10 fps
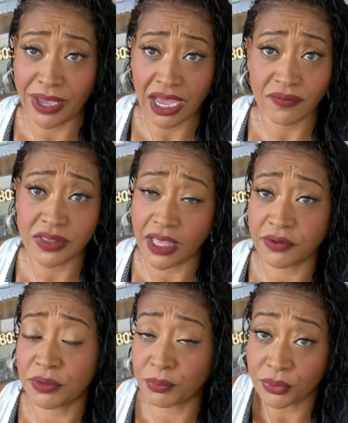have a
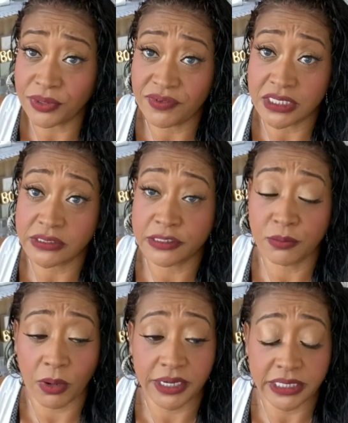lot of the previous
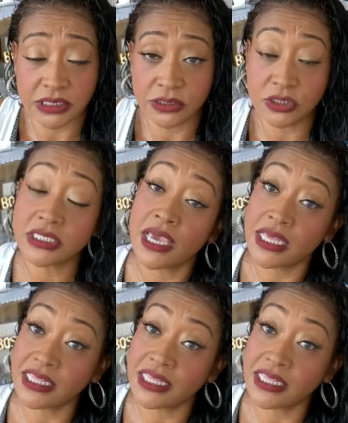coupon inserts,